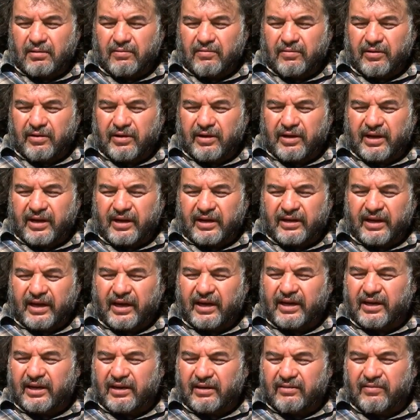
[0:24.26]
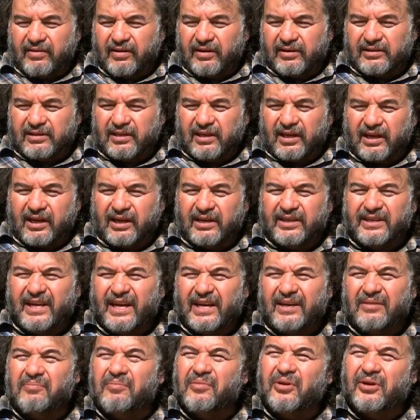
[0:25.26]
Very chaotic, very, it's like a
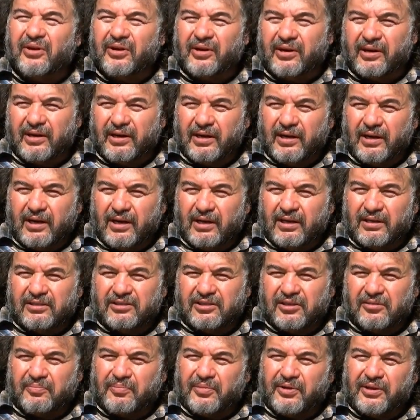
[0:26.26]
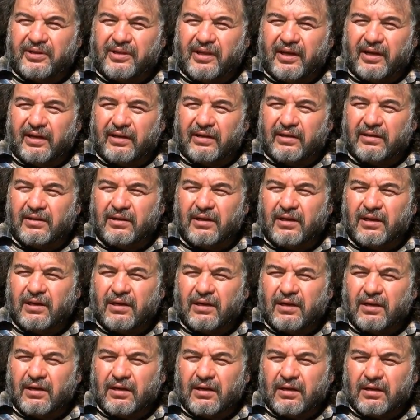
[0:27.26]
nightmare. Something that
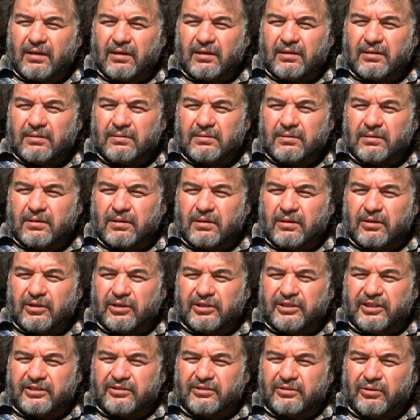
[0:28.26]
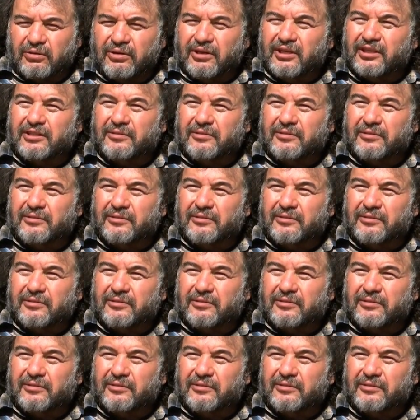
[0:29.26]
you just don't